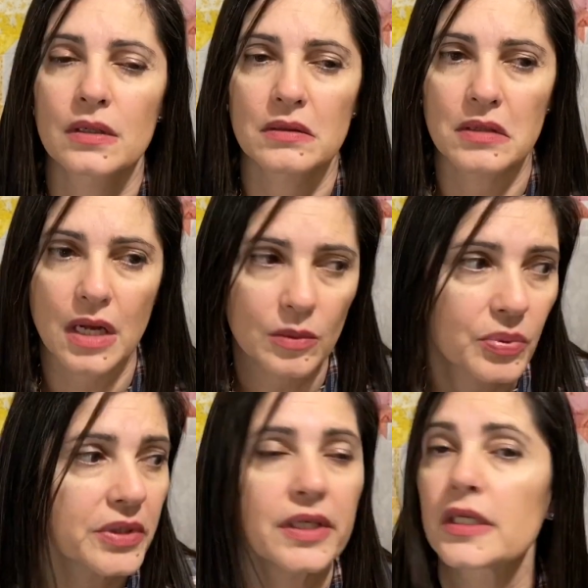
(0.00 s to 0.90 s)
I'll put
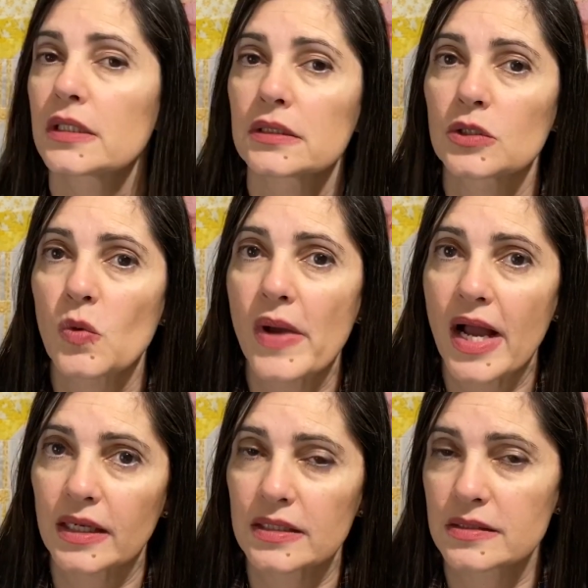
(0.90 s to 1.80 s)
it in a little bag
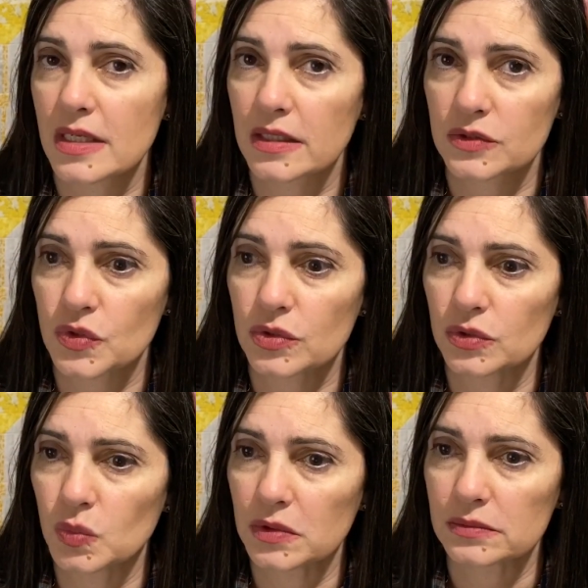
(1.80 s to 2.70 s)
and take it to
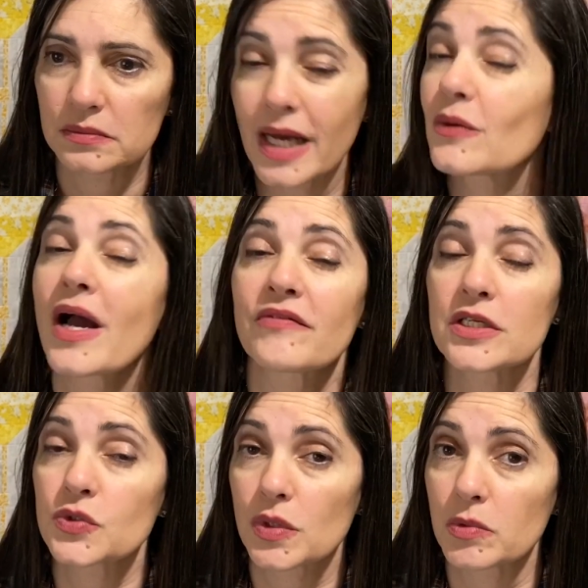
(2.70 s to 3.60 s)
Goodwill. I don't have any
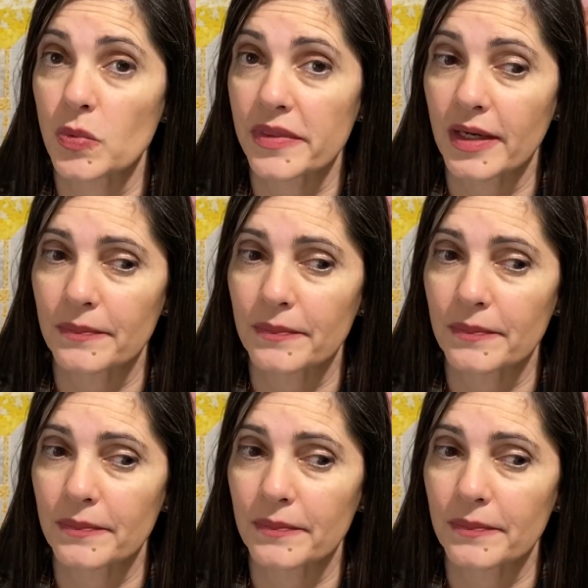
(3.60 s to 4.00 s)
trouble with that.